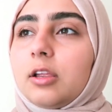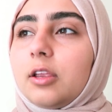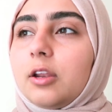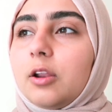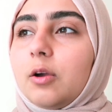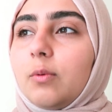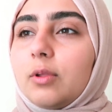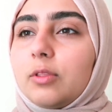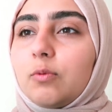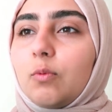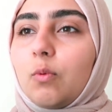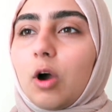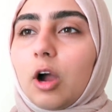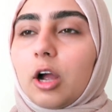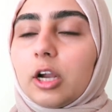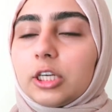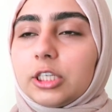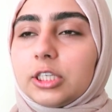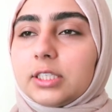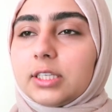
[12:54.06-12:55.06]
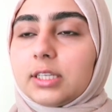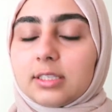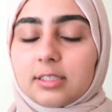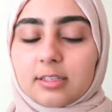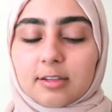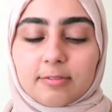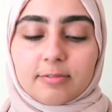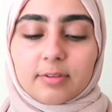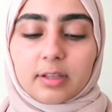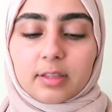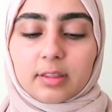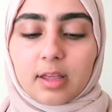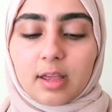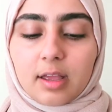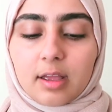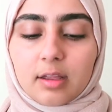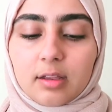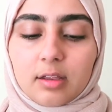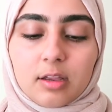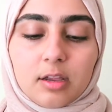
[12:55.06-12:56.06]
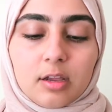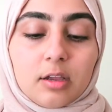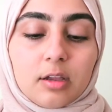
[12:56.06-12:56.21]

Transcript: you know, with washes and stuff like that.